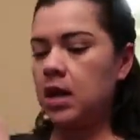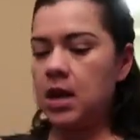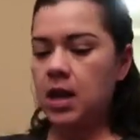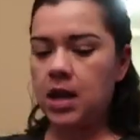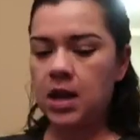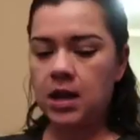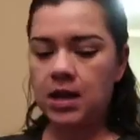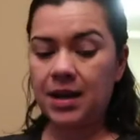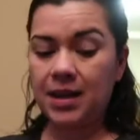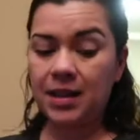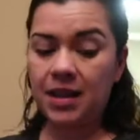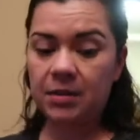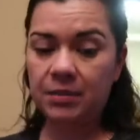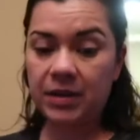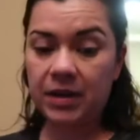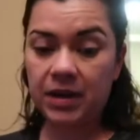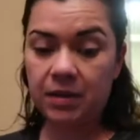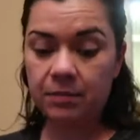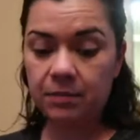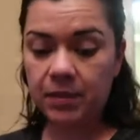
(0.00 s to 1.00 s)
And I like
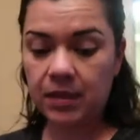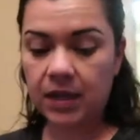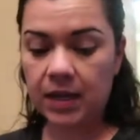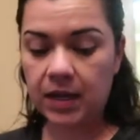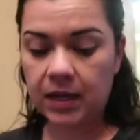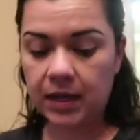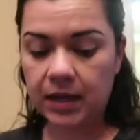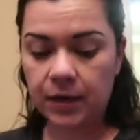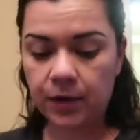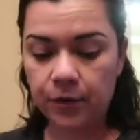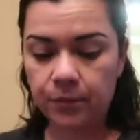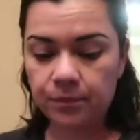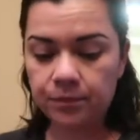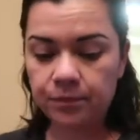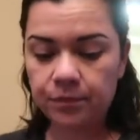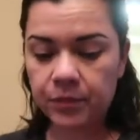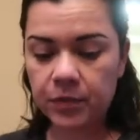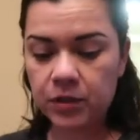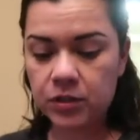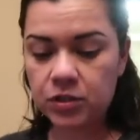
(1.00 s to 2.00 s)
buying them big anyhow.
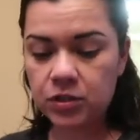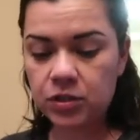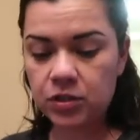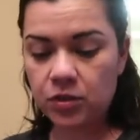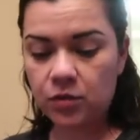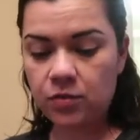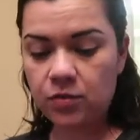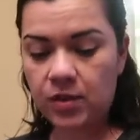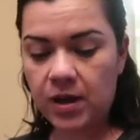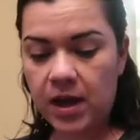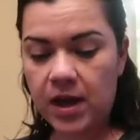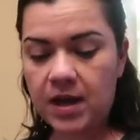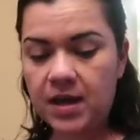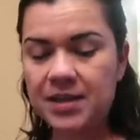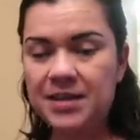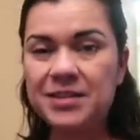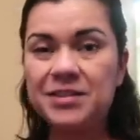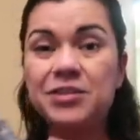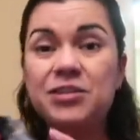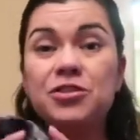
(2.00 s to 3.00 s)
So
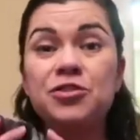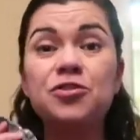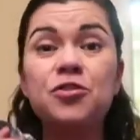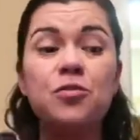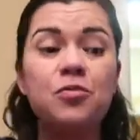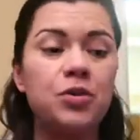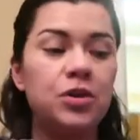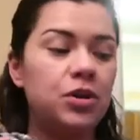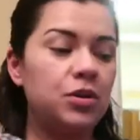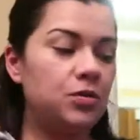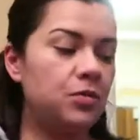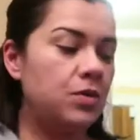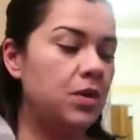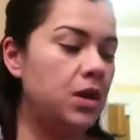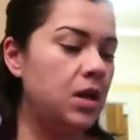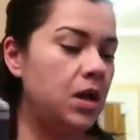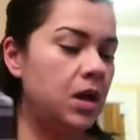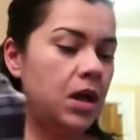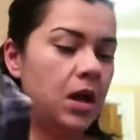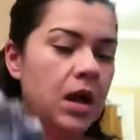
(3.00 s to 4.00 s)
that is so cute.
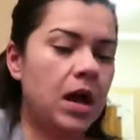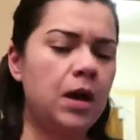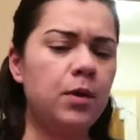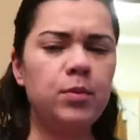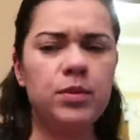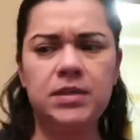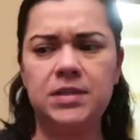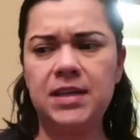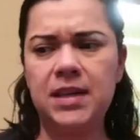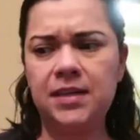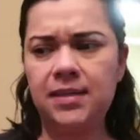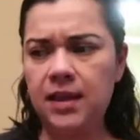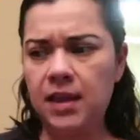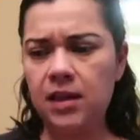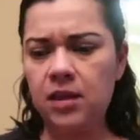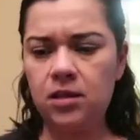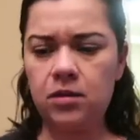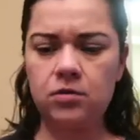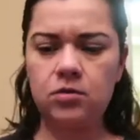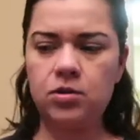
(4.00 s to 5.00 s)
I would say
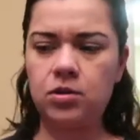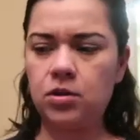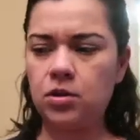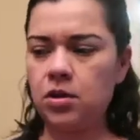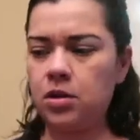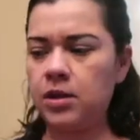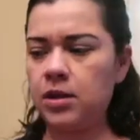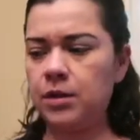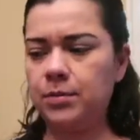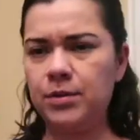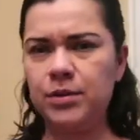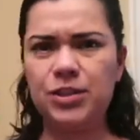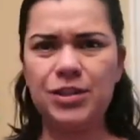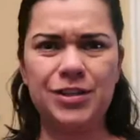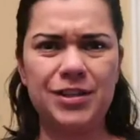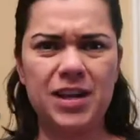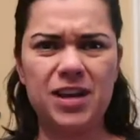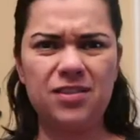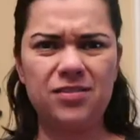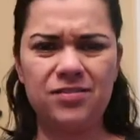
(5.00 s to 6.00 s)
thank you to her on here, but
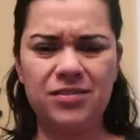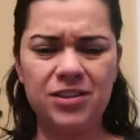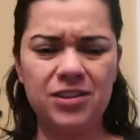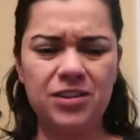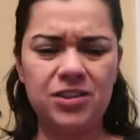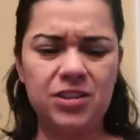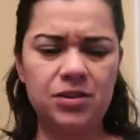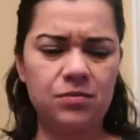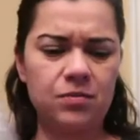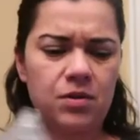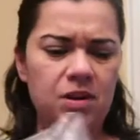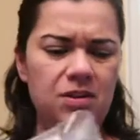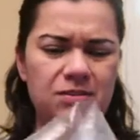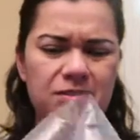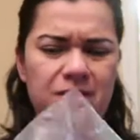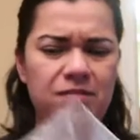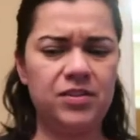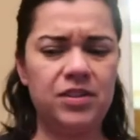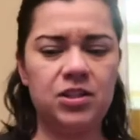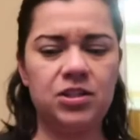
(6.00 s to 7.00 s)
she I don't think she I
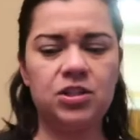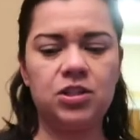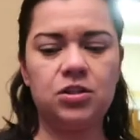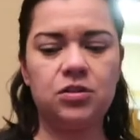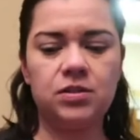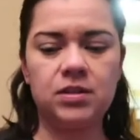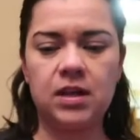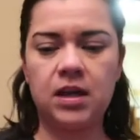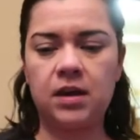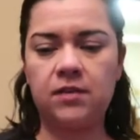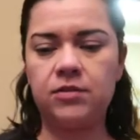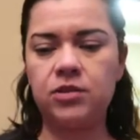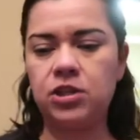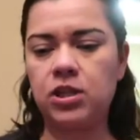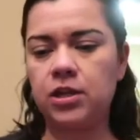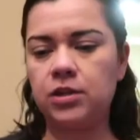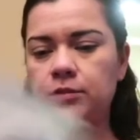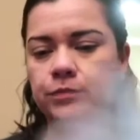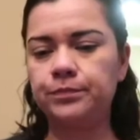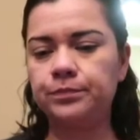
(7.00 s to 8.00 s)
don't even think she knows I have a
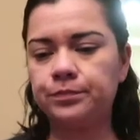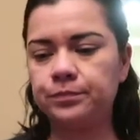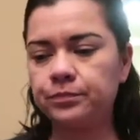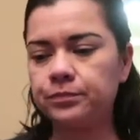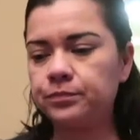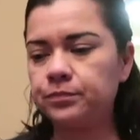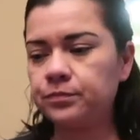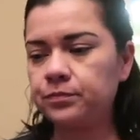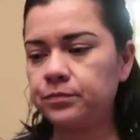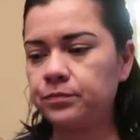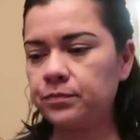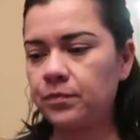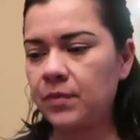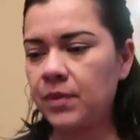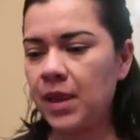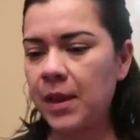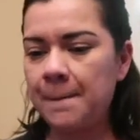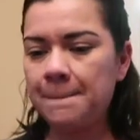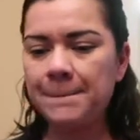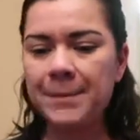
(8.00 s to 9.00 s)
channel.
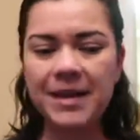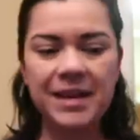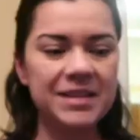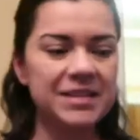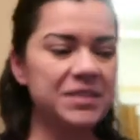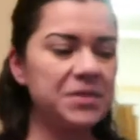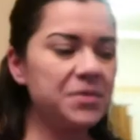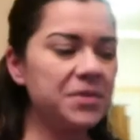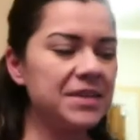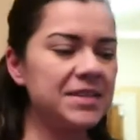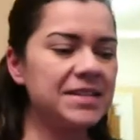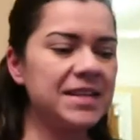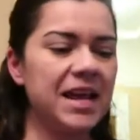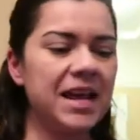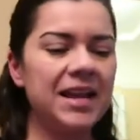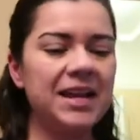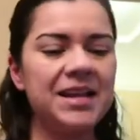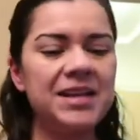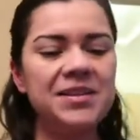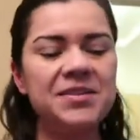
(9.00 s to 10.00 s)
But I'm so
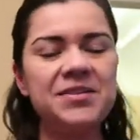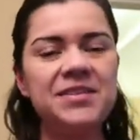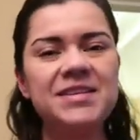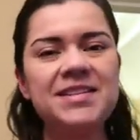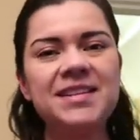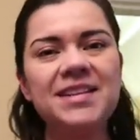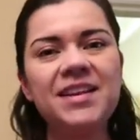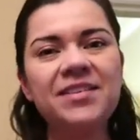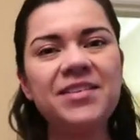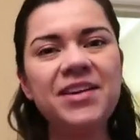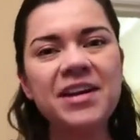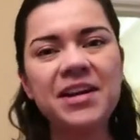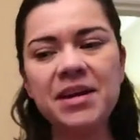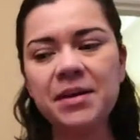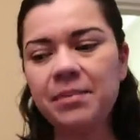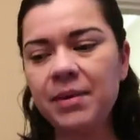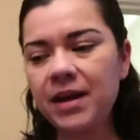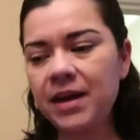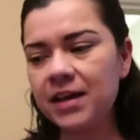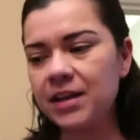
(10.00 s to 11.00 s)
excited. We just love getting
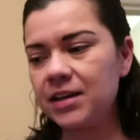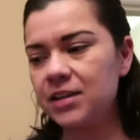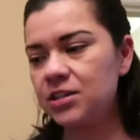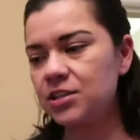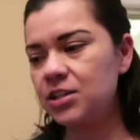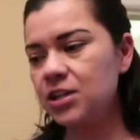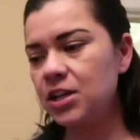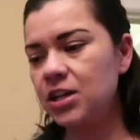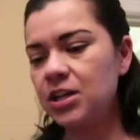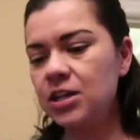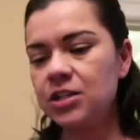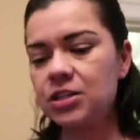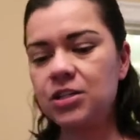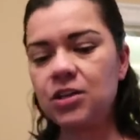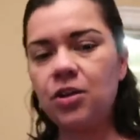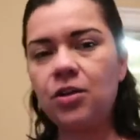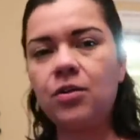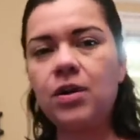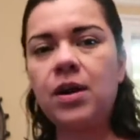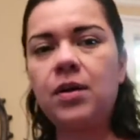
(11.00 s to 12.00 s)
a package.
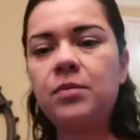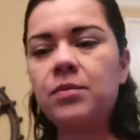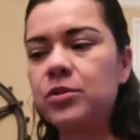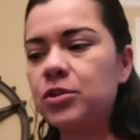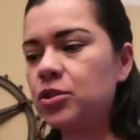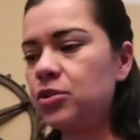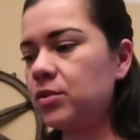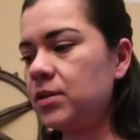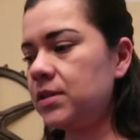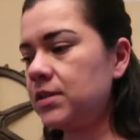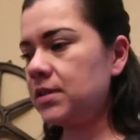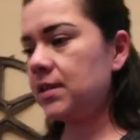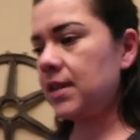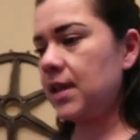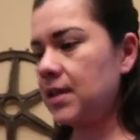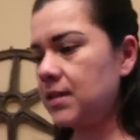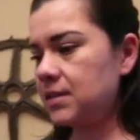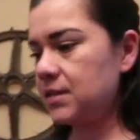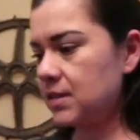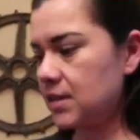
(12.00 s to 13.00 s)
So I will show Izzy
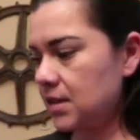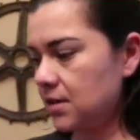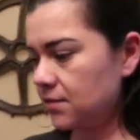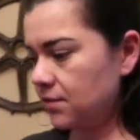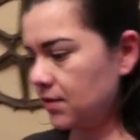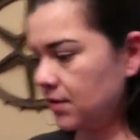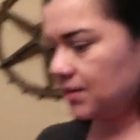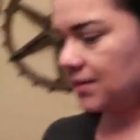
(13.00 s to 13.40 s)
that stuff.